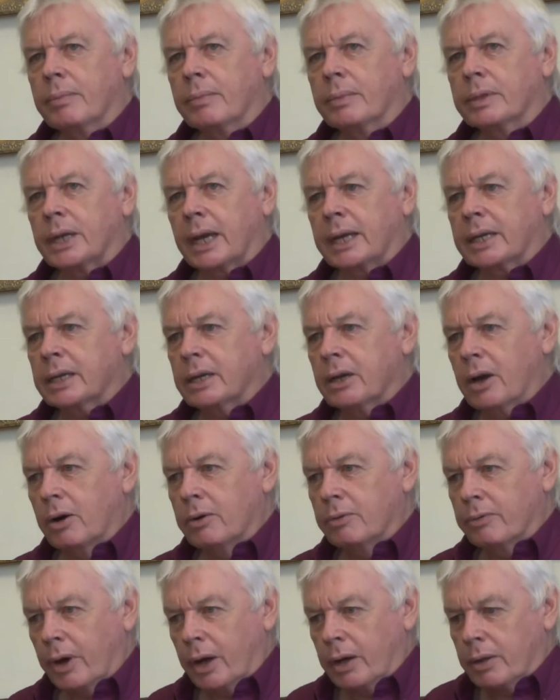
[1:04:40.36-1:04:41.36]
taking
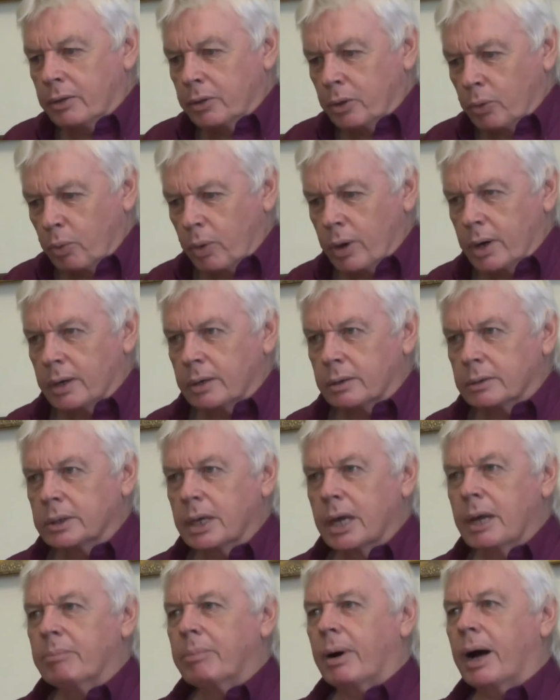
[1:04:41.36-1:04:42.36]
over the
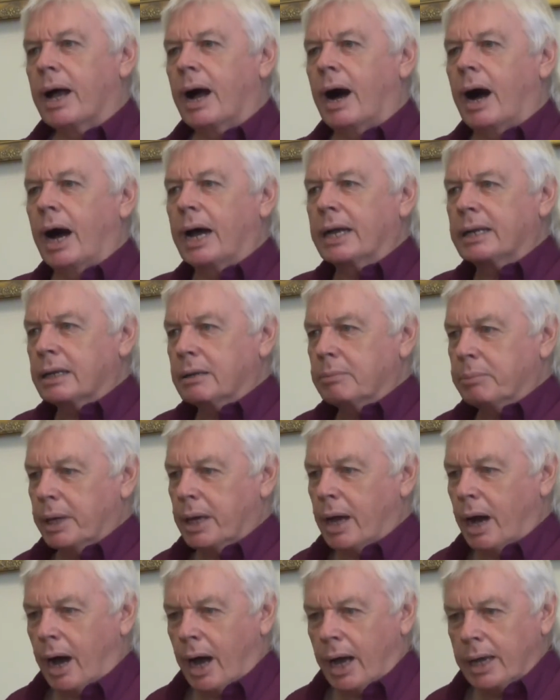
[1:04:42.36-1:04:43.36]
world by hiding
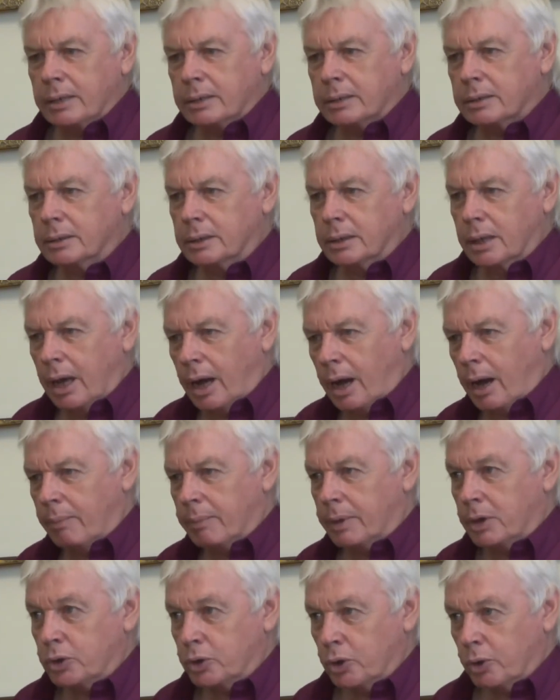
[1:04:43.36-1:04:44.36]
behind
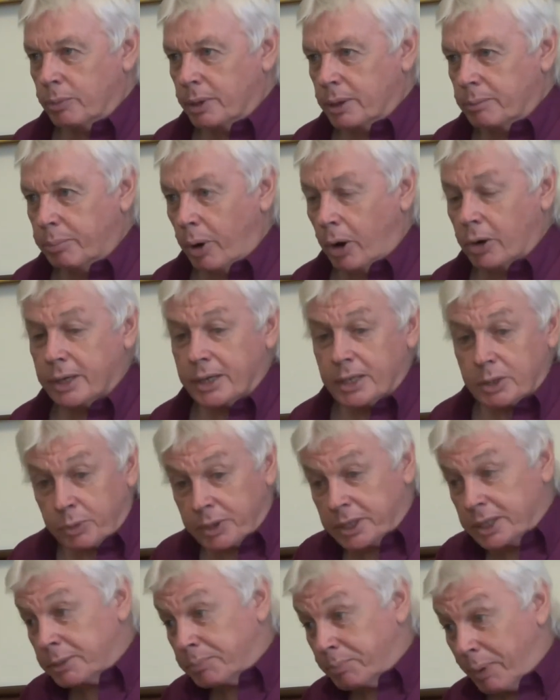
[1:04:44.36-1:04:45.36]
human bodies,
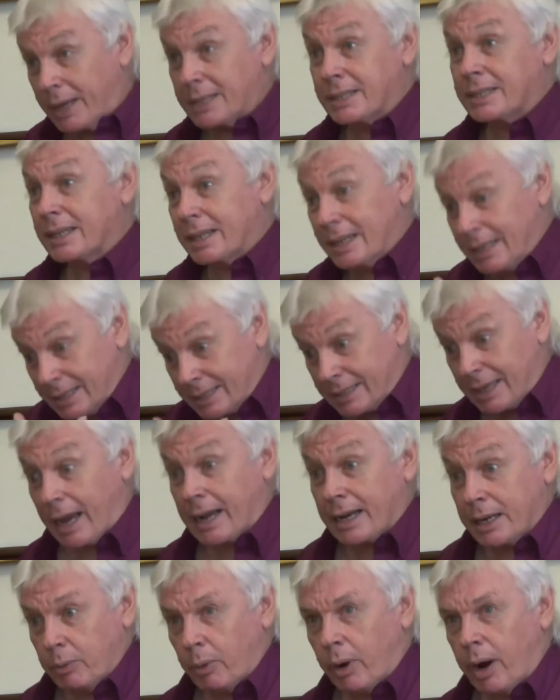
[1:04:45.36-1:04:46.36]
which is basically
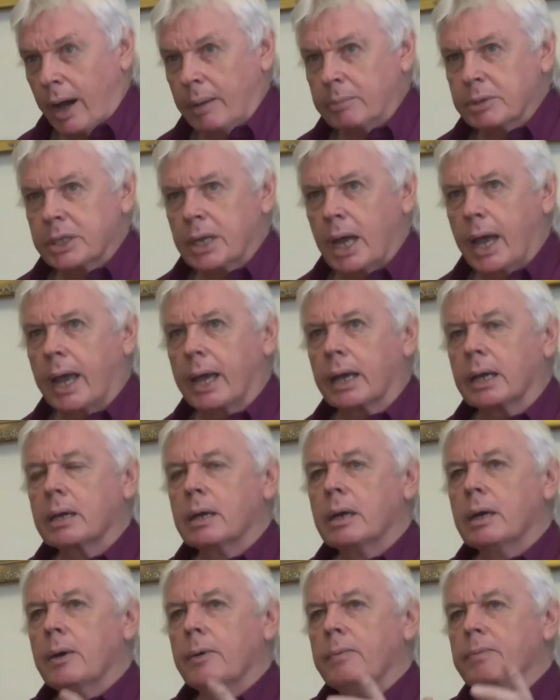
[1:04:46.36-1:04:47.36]
exactly what I'm saying.
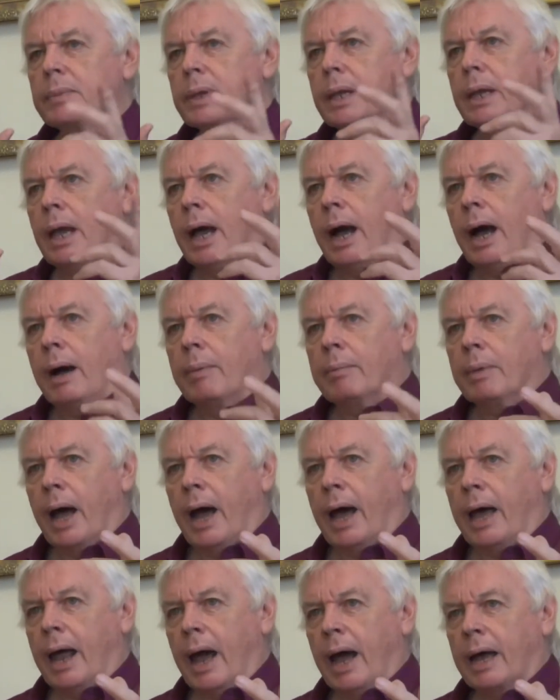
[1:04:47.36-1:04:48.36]

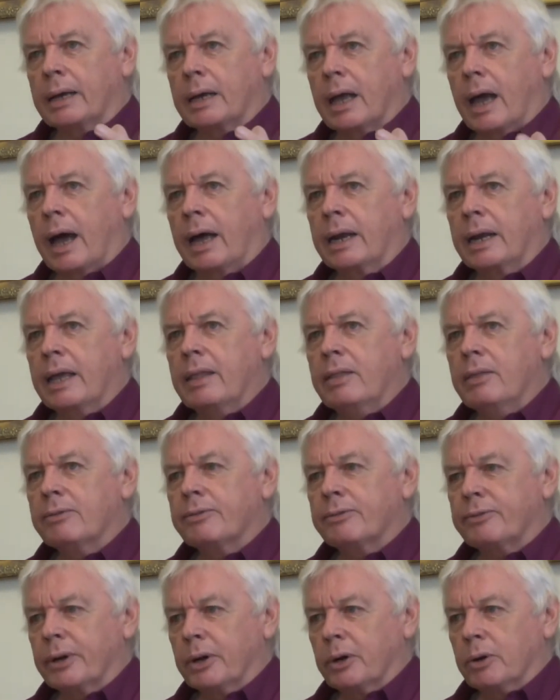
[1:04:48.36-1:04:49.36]
And in
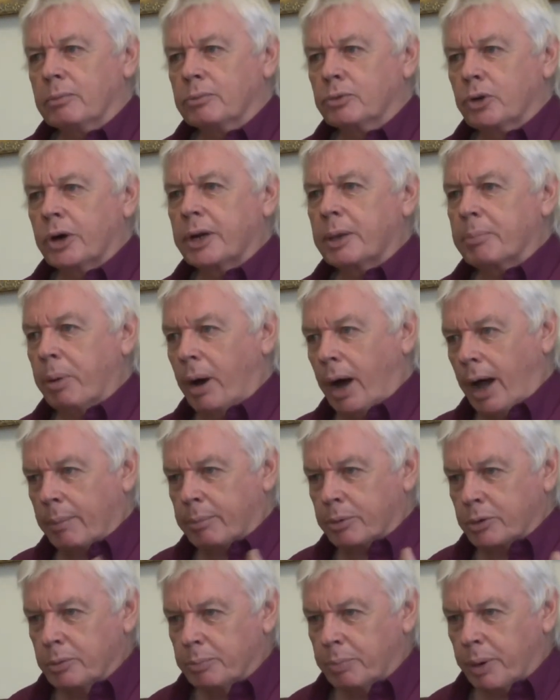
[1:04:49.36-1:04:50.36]
the film, Roddy
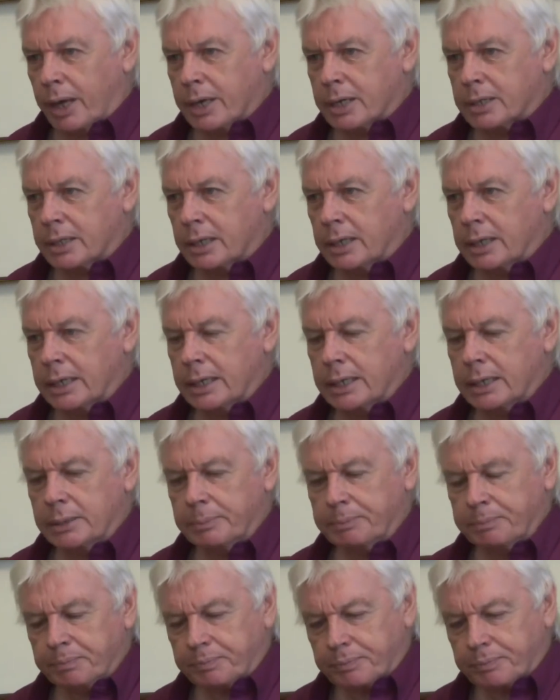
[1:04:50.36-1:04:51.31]
Piper, who plays the lead,